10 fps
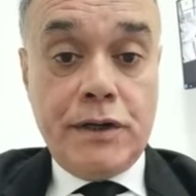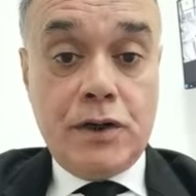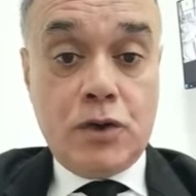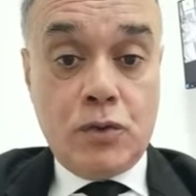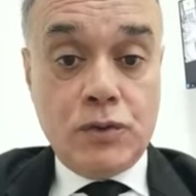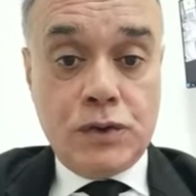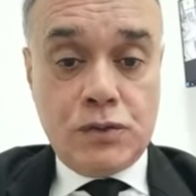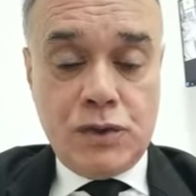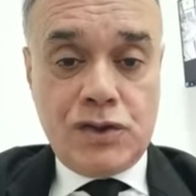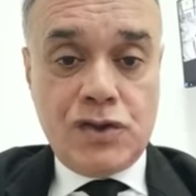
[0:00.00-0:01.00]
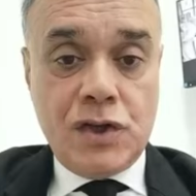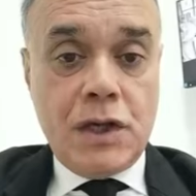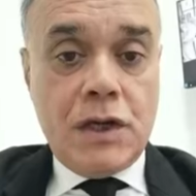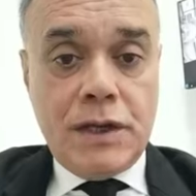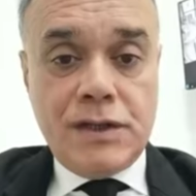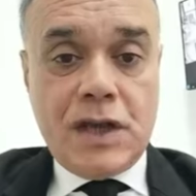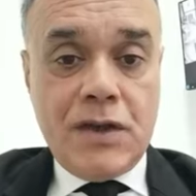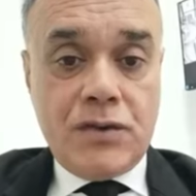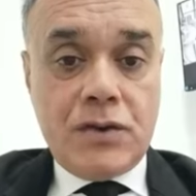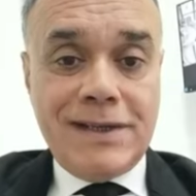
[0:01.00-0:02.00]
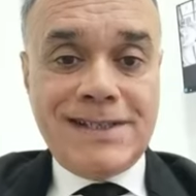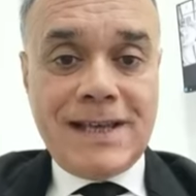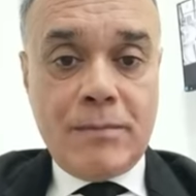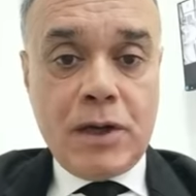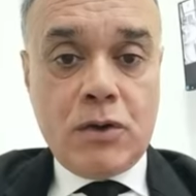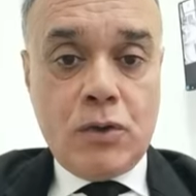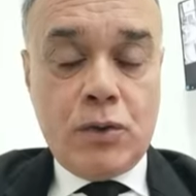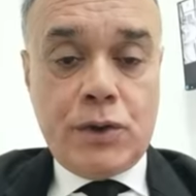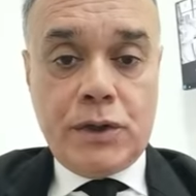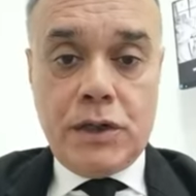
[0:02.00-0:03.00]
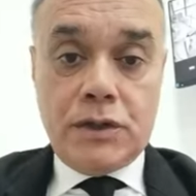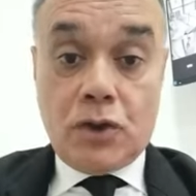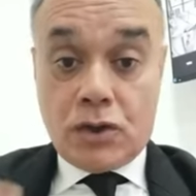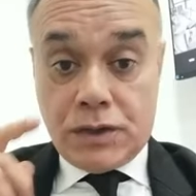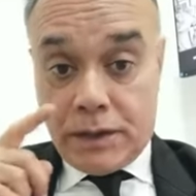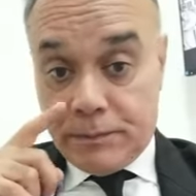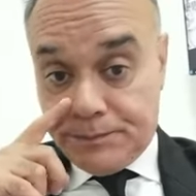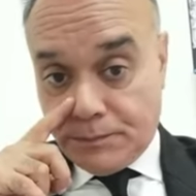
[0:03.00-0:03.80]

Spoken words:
necrosis, which is either ischemic or toxic,